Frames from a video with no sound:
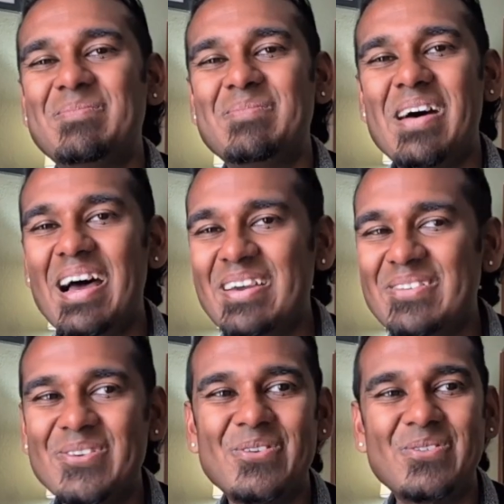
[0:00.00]

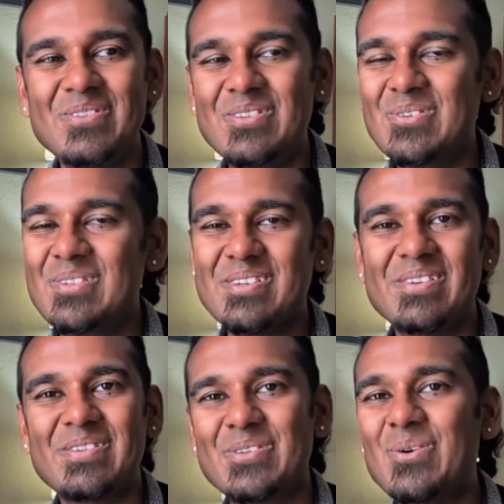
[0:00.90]
hydro,
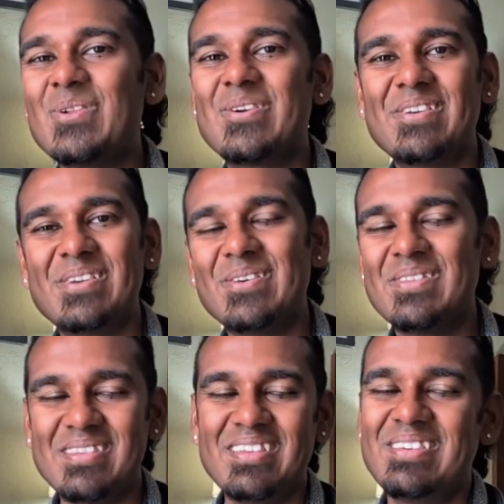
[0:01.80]
nuclear, solar,
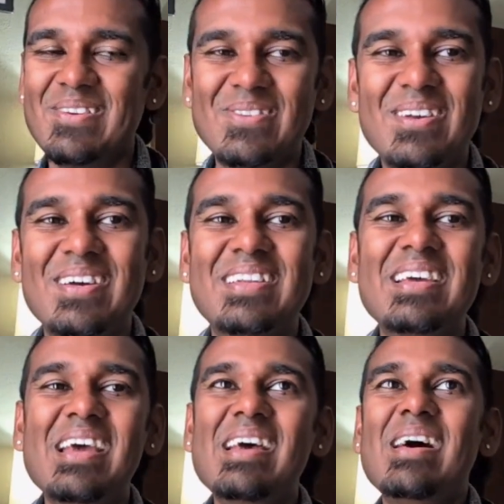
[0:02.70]
the list goes on.
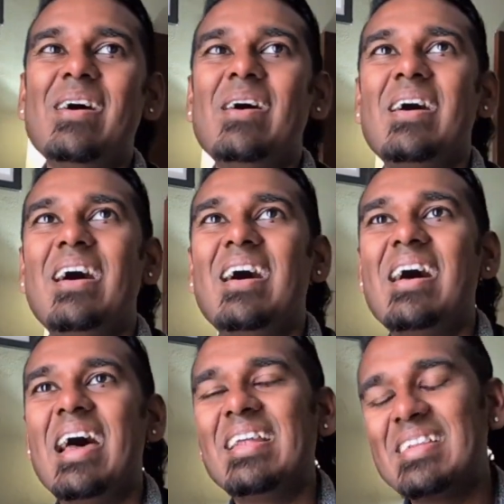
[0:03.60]

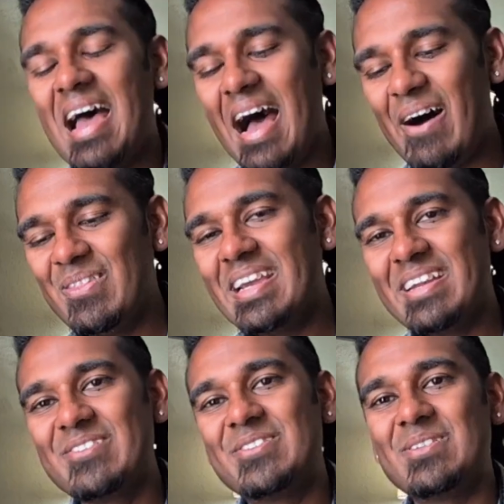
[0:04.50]
And how the
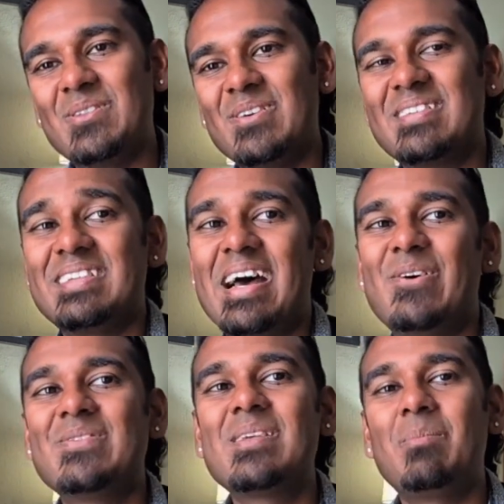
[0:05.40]
energy looks and
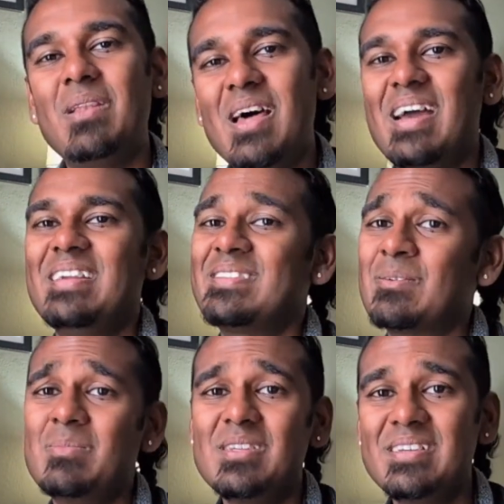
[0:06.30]
how it's applied is
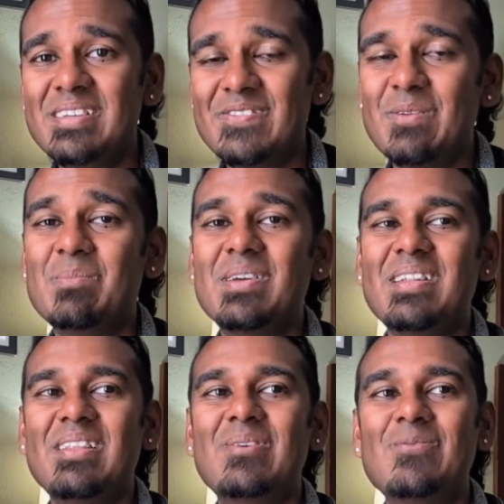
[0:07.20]
completely different,
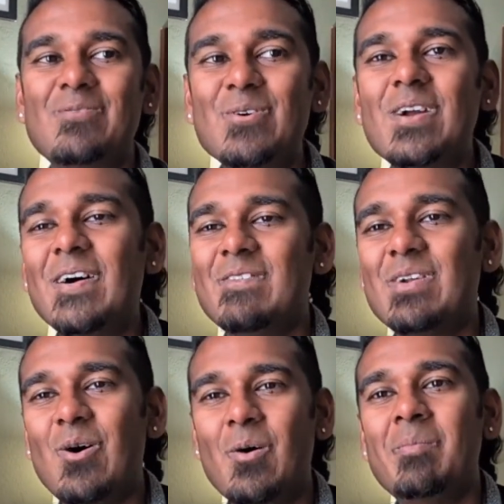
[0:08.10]
but the root of it
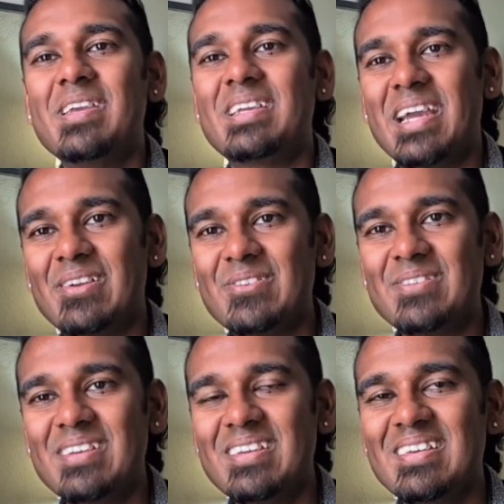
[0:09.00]
all being
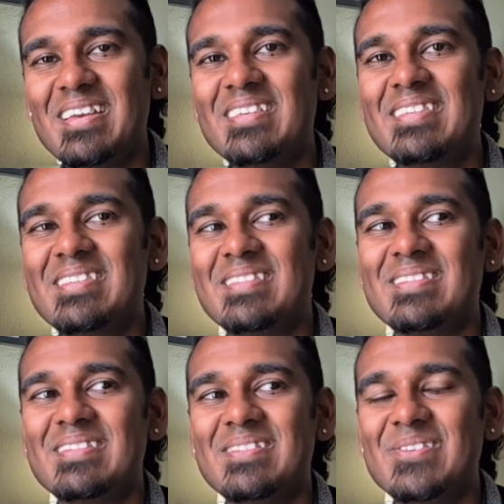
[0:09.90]
energy is
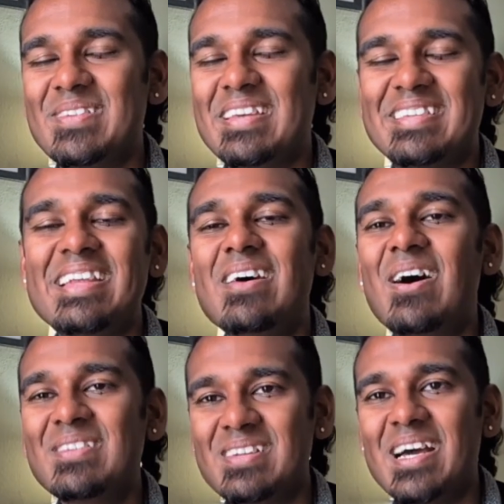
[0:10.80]

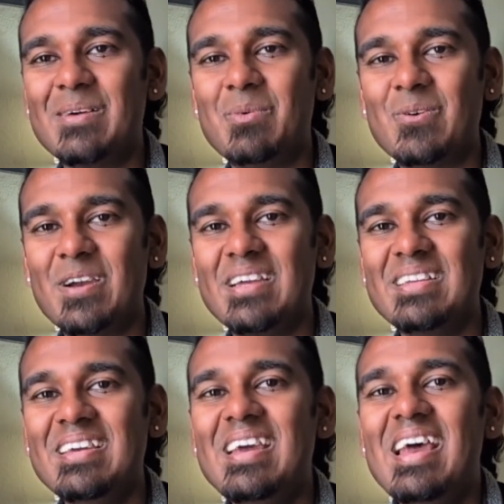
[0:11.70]
undeniable, right?
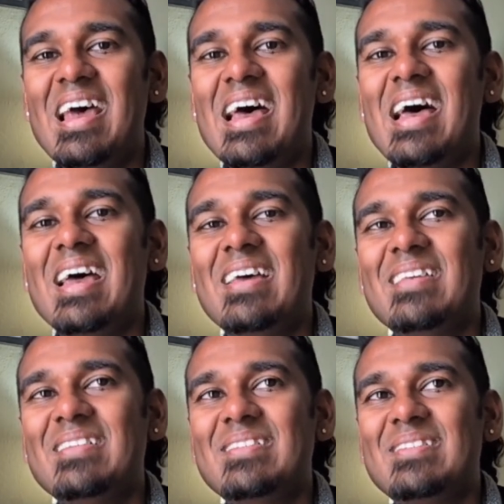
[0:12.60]

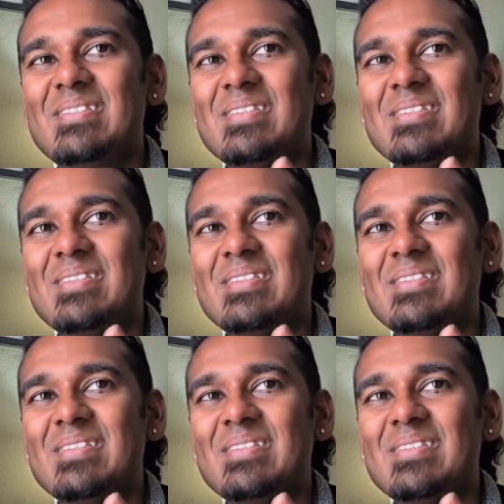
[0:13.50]
And